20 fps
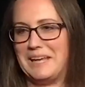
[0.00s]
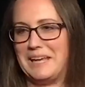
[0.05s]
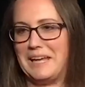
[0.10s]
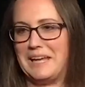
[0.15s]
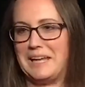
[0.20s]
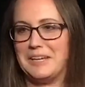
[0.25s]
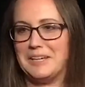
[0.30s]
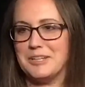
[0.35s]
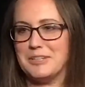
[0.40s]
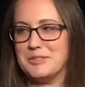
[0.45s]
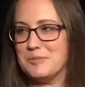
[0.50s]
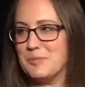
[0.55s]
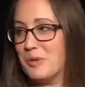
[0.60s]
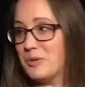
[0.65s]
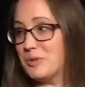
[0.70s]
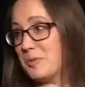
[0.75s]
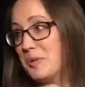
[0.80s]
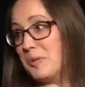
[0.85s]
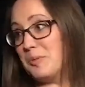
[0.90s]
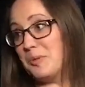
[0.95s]
and
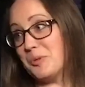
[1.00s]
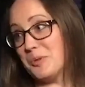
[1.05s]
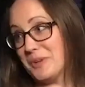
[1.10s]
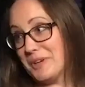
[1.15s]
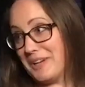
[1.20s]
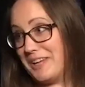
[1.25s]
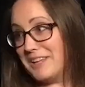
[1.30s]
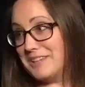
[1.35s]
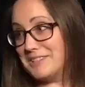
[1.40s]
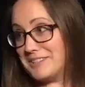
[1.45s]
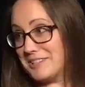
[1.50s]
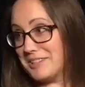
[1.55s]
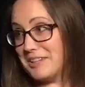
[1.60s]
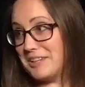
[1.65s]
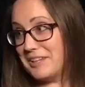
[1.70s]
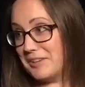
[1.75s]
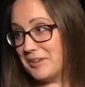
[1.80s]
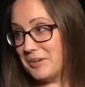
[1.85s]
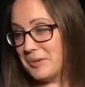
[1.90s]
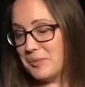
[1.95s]
most people were
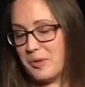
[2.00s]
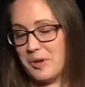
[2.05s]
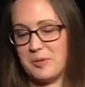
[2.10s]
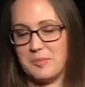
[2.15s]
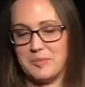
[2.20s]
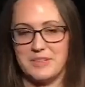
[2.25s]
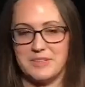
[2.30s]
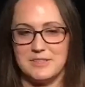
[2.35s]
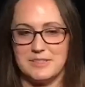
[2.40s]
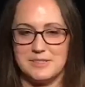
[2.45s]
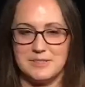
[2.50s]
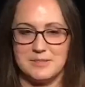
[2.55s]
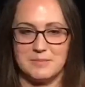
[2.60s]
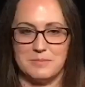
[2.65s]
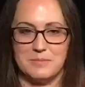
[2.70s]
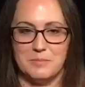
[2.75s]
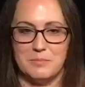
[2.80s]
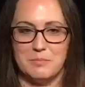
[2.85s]
canceling their appointments,